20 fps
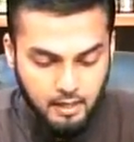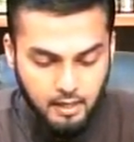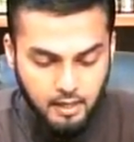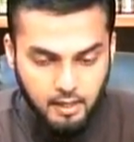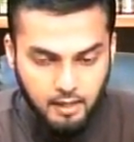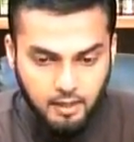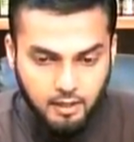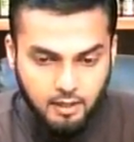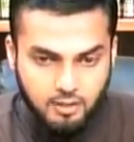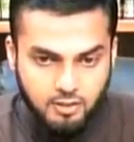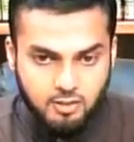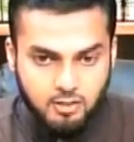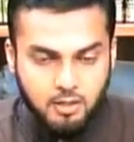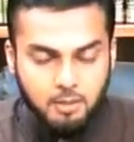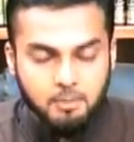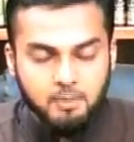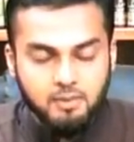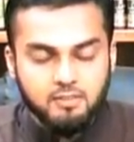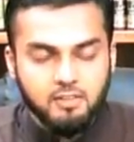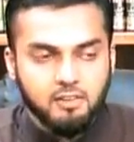Some of
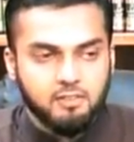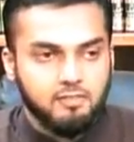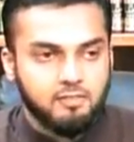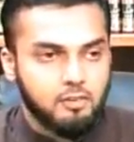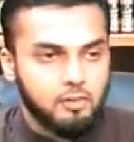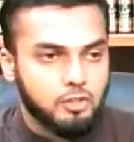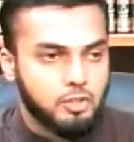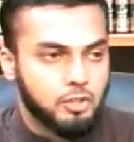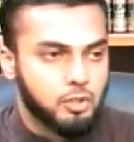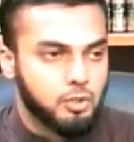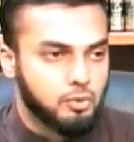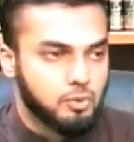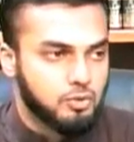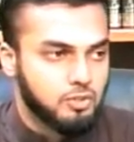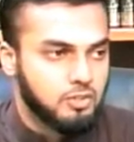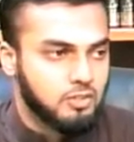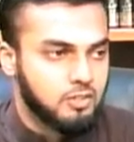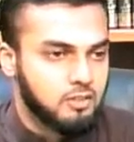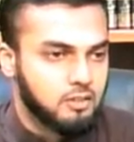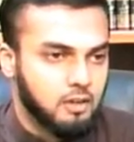the virtues
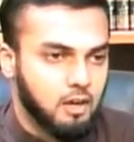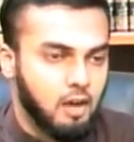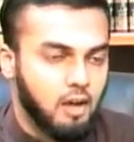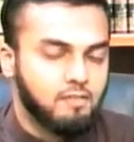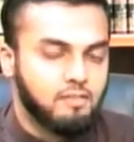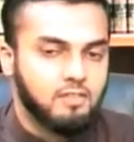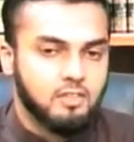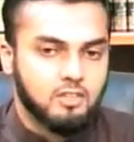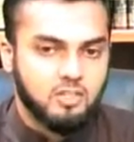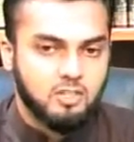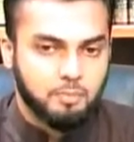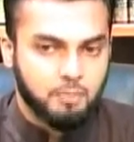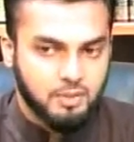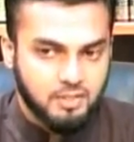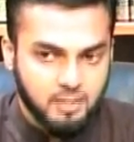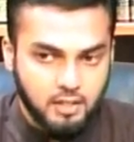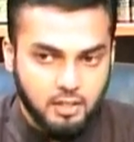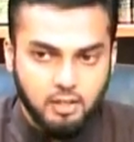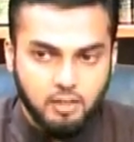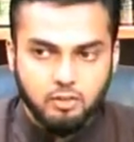of this
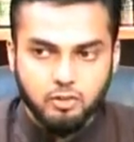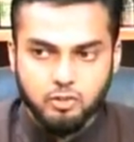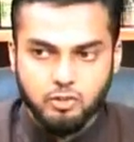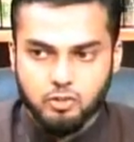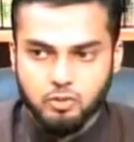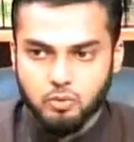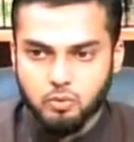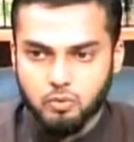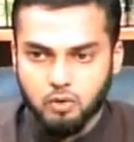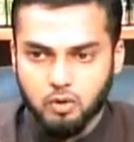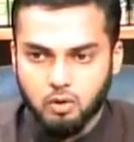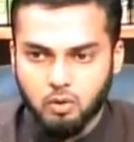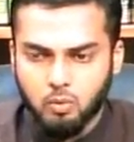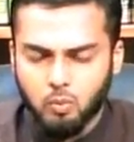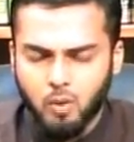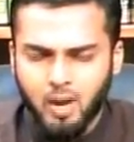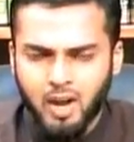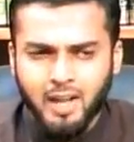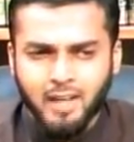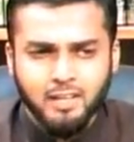particular surah.
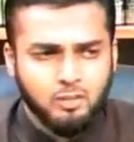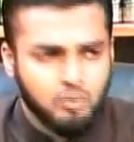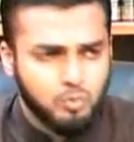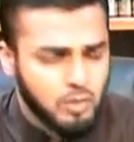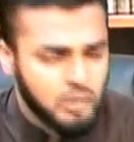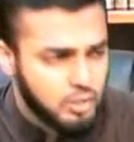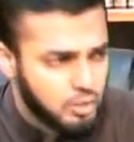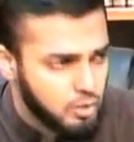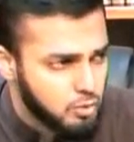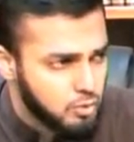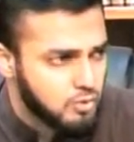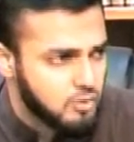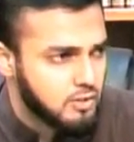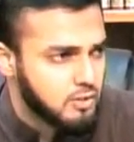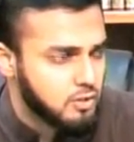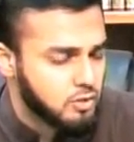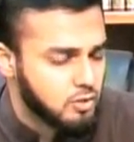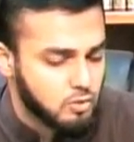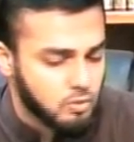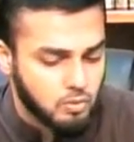Why did we choose this
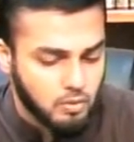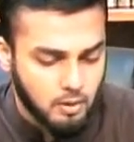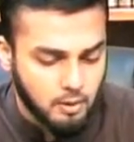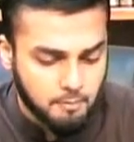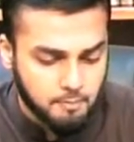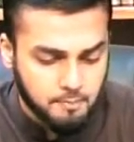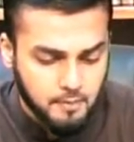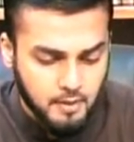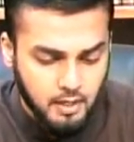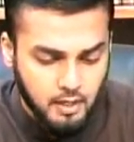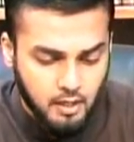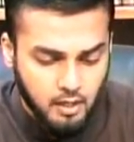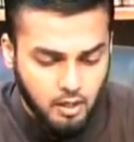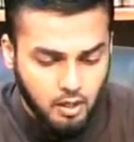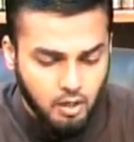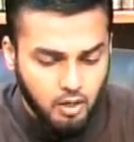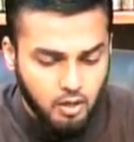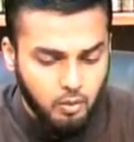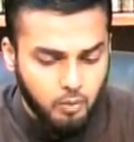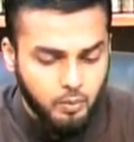surah?
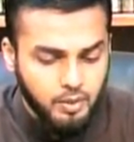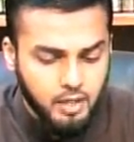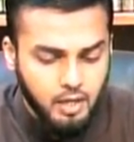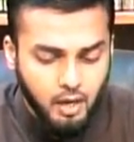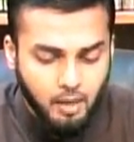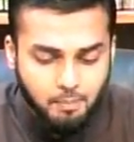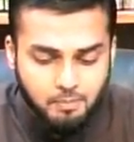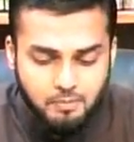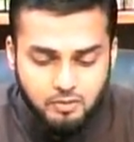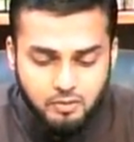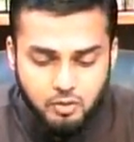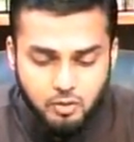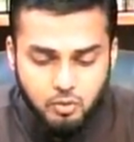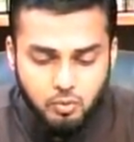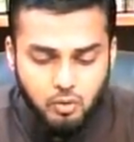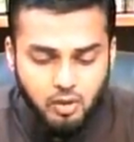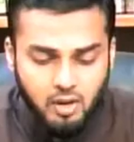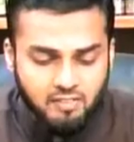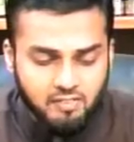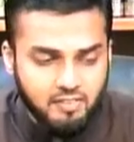We come to a
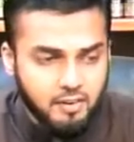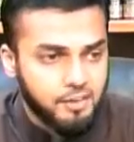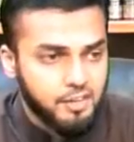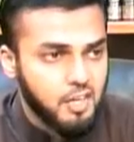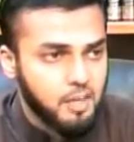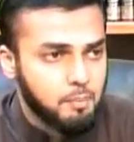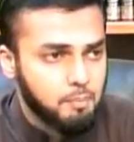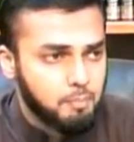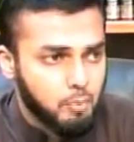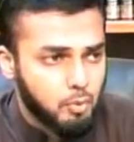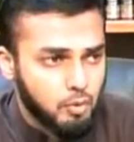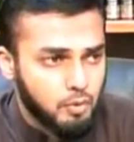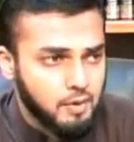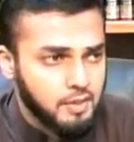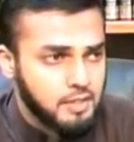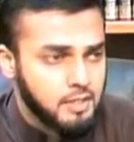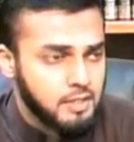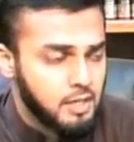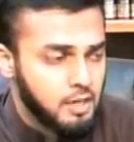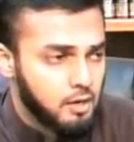very important
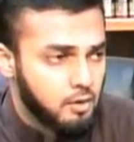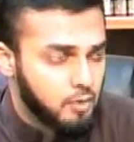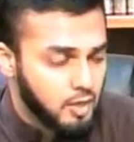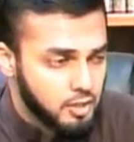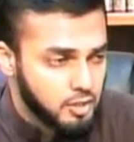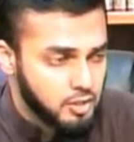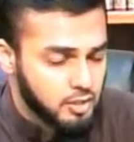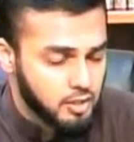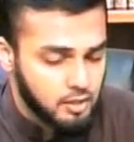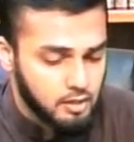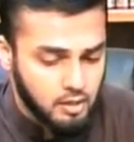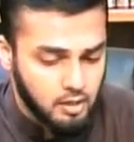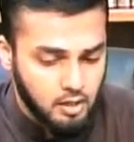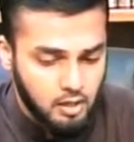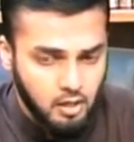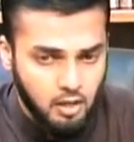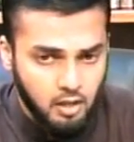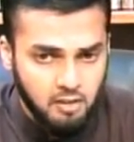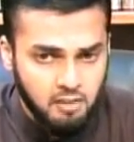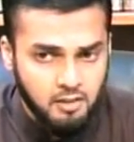narration
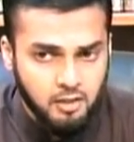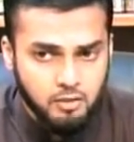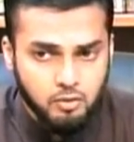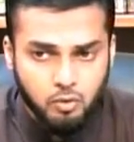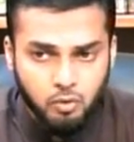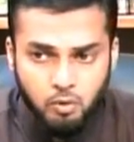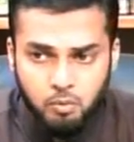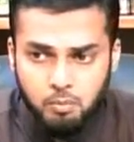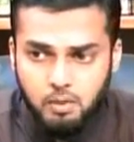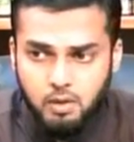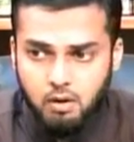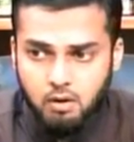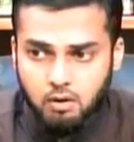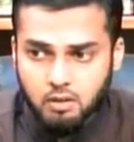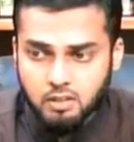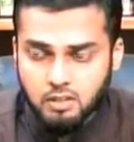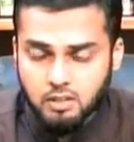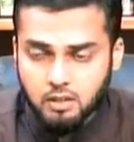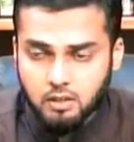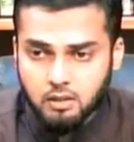that Umar
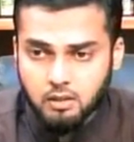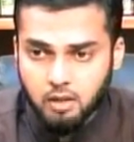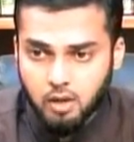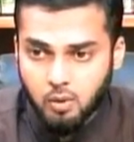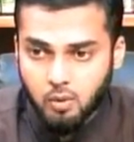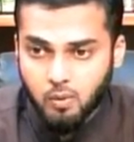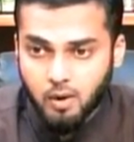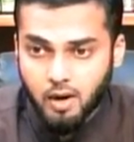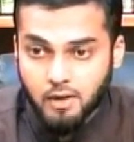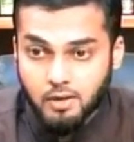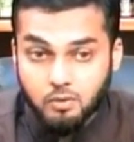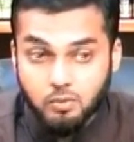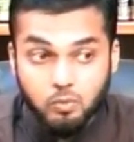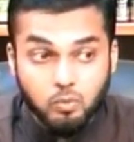radiallahu anhu,